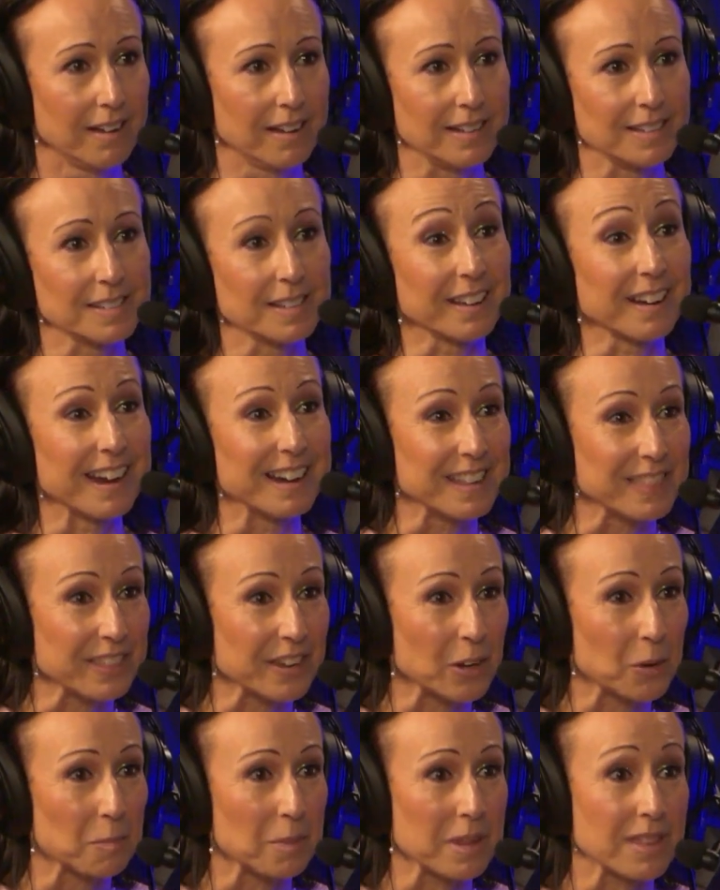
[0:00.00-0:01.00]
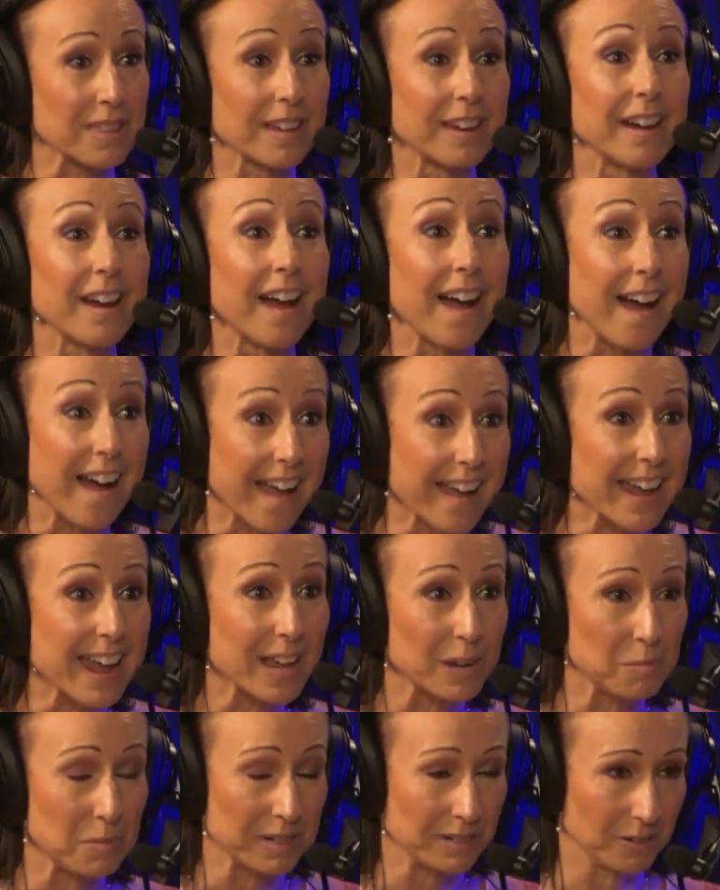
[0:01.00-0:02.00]
It's the kind of therapy that I
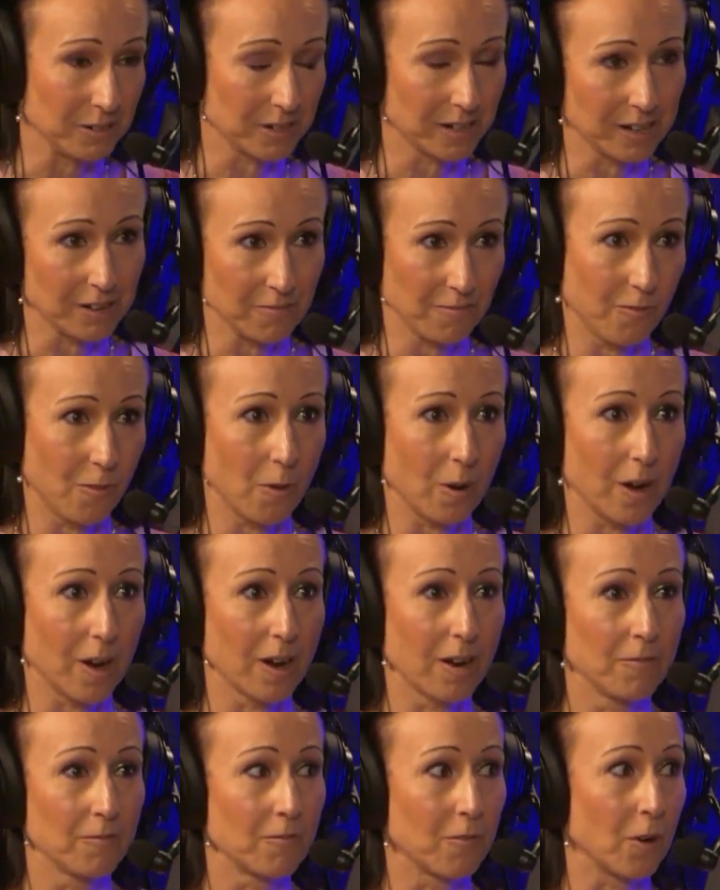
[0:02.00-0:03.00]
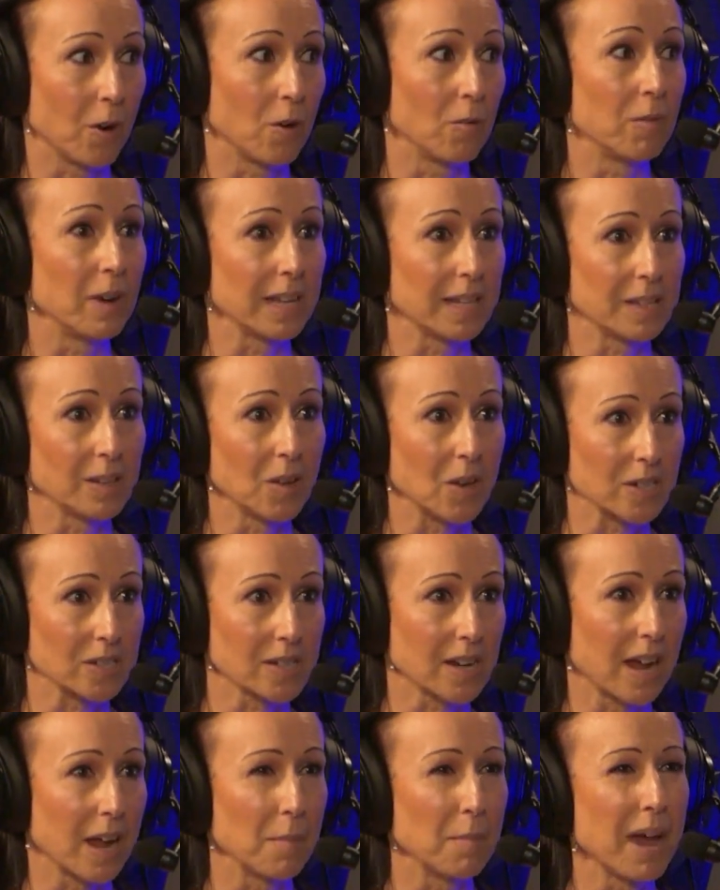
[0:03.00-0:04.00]
had been looking for a really long
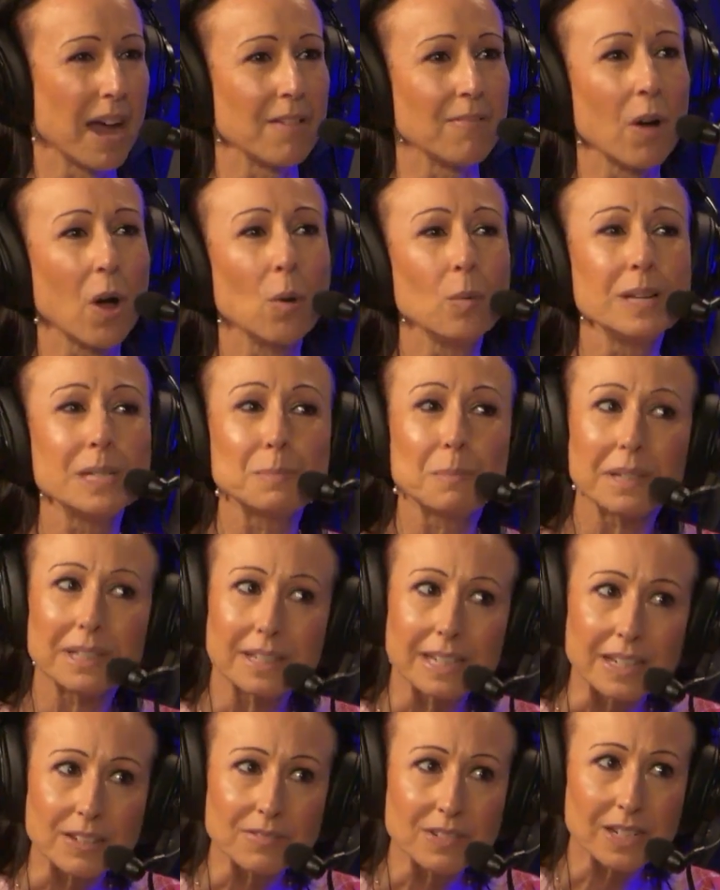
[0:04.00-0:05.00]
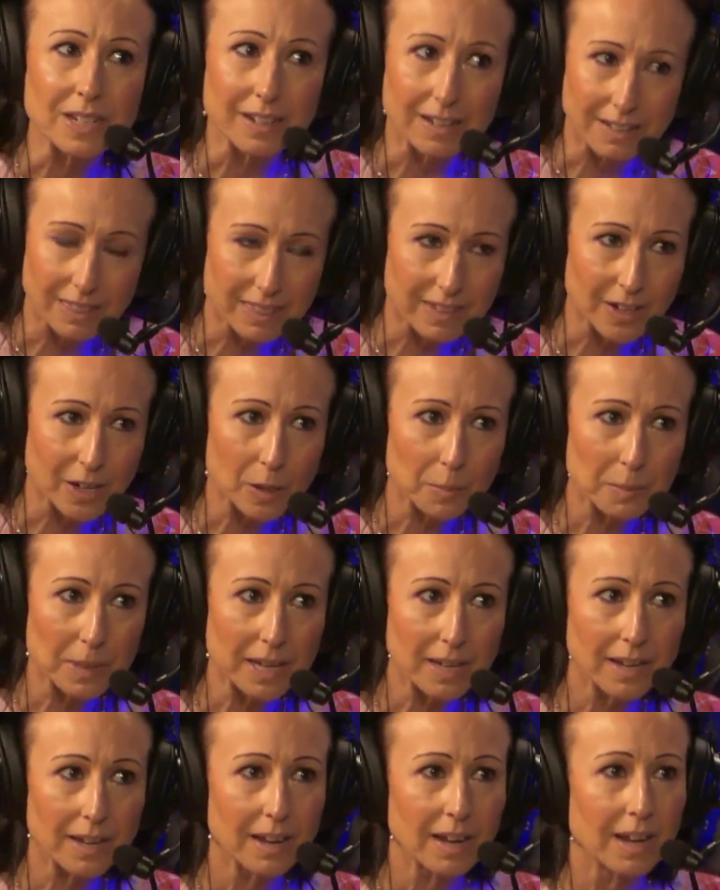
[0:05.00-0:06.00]
time. I've always believed in
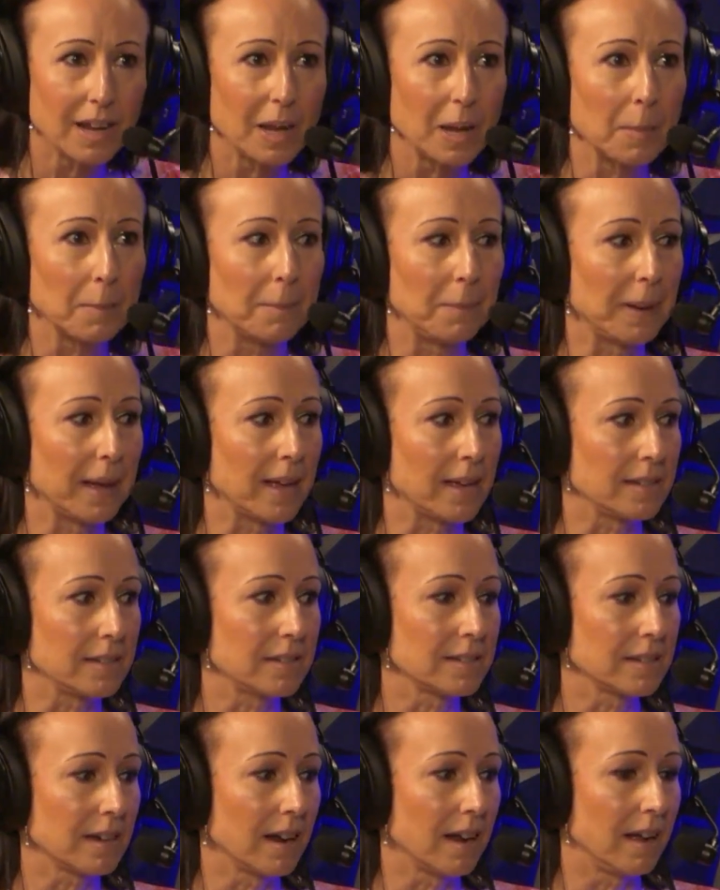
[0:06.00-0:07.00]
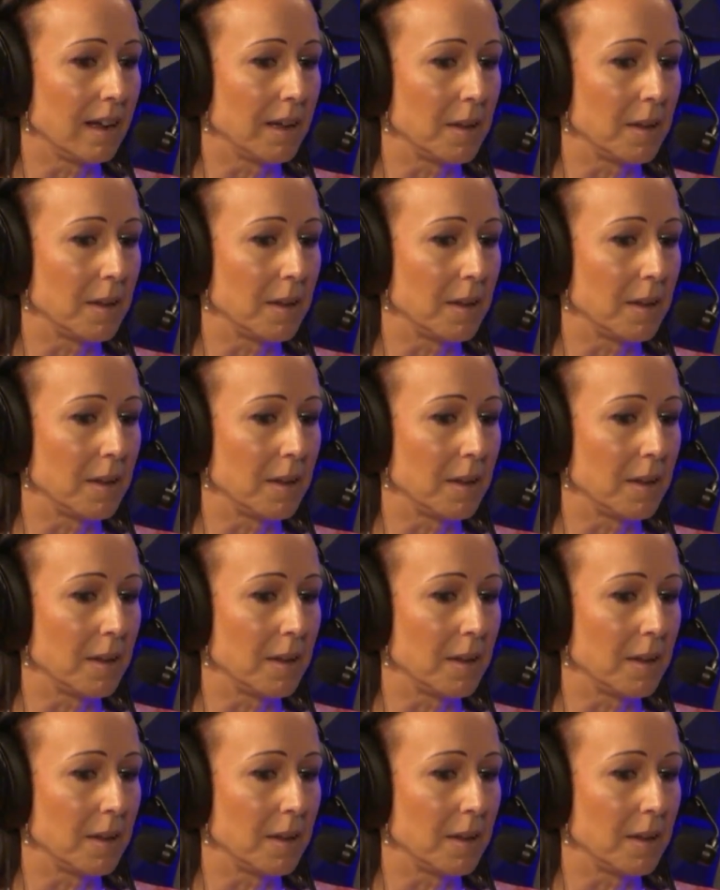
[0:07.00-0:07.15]
therapy, but